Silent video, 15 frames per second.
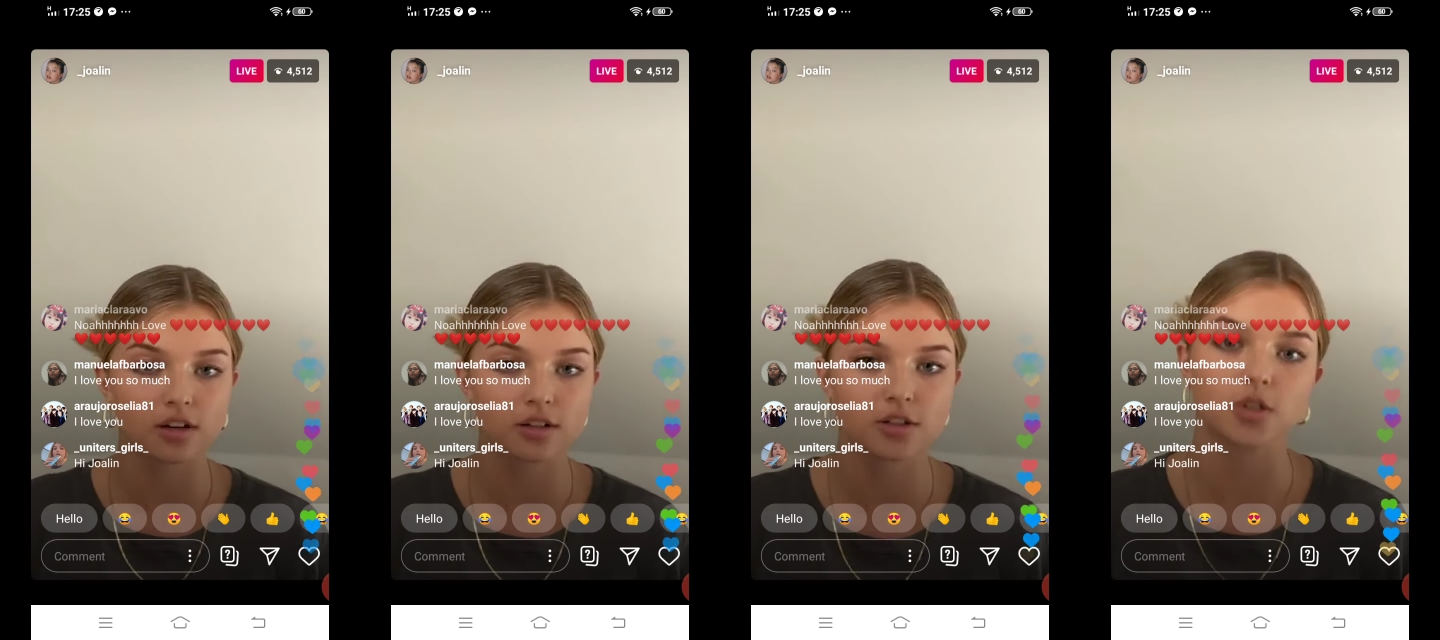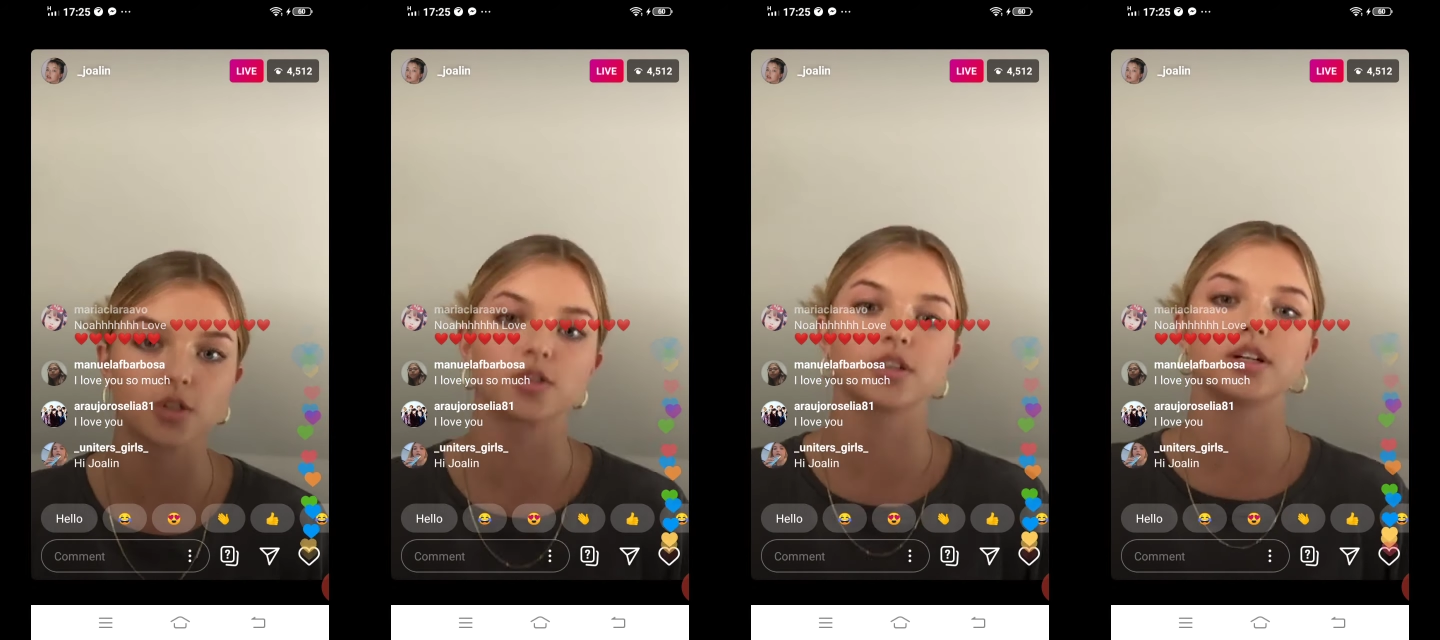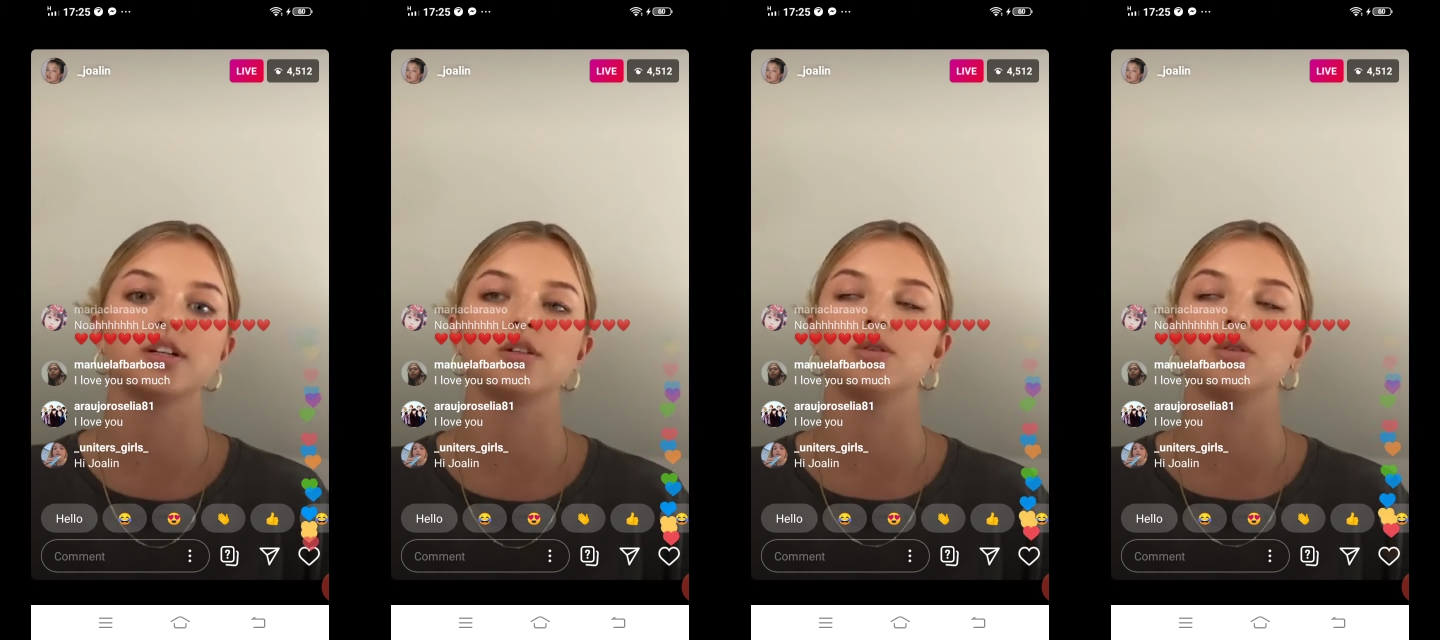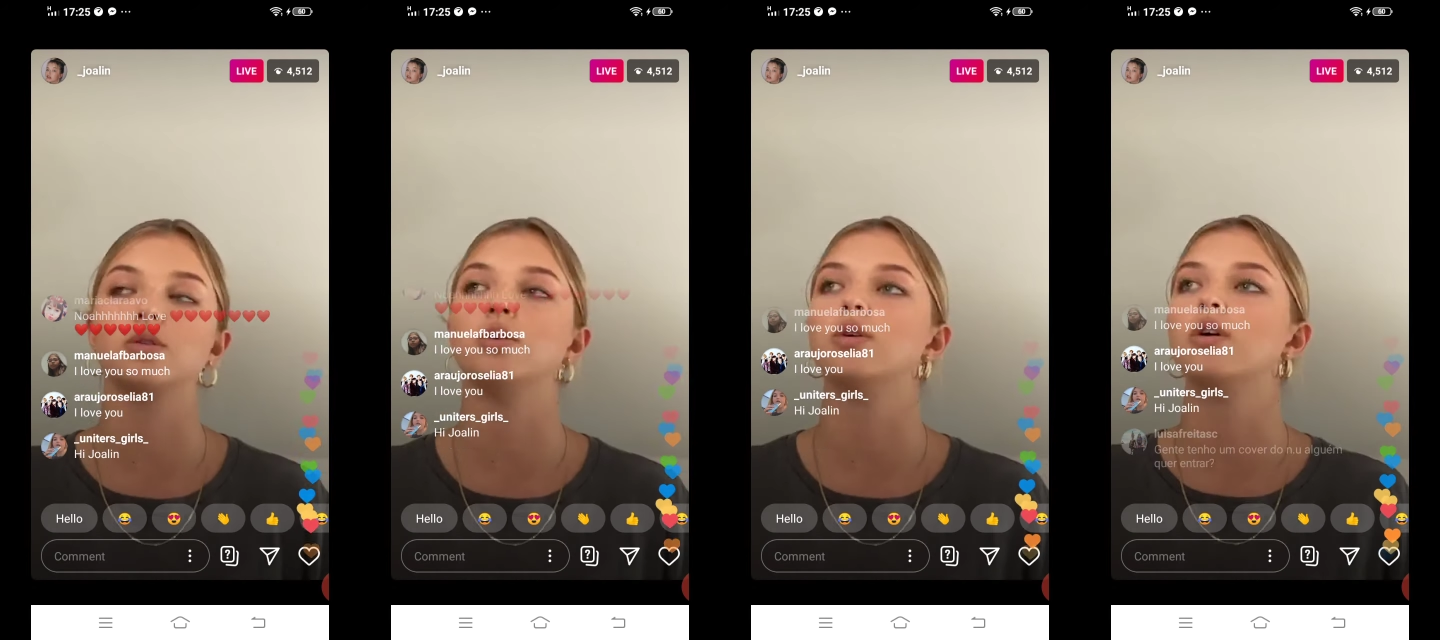on a story
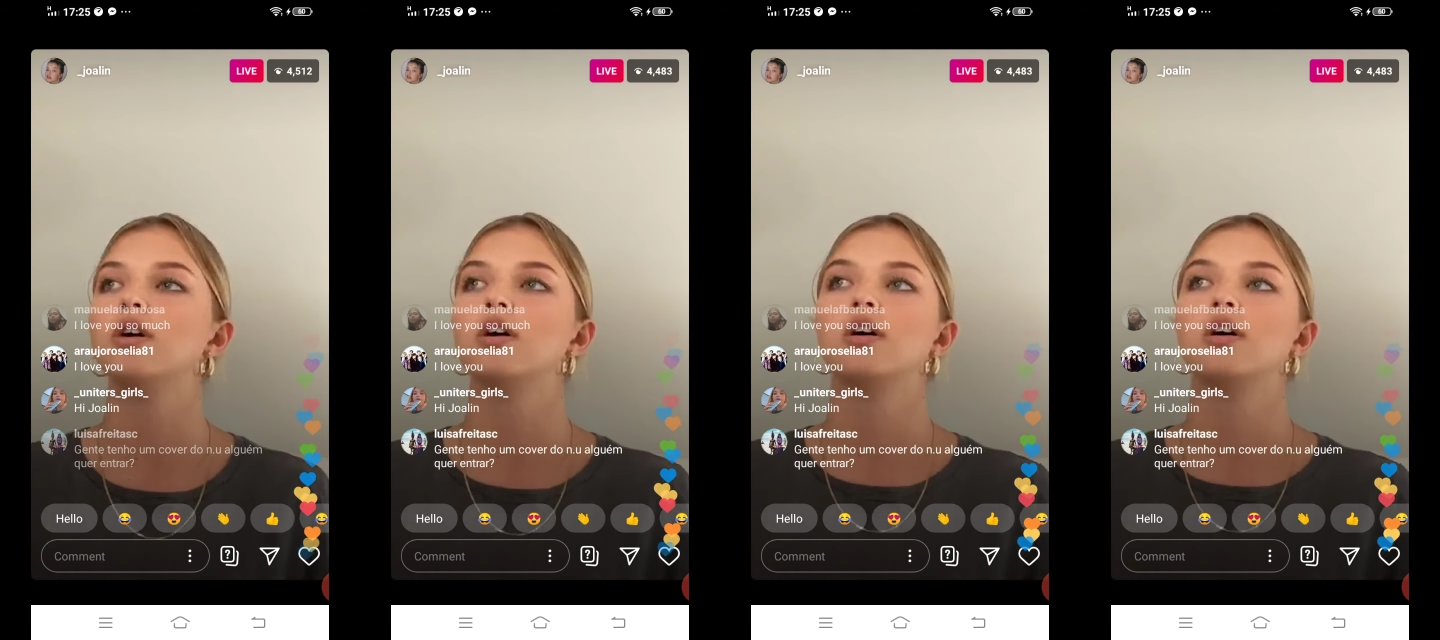to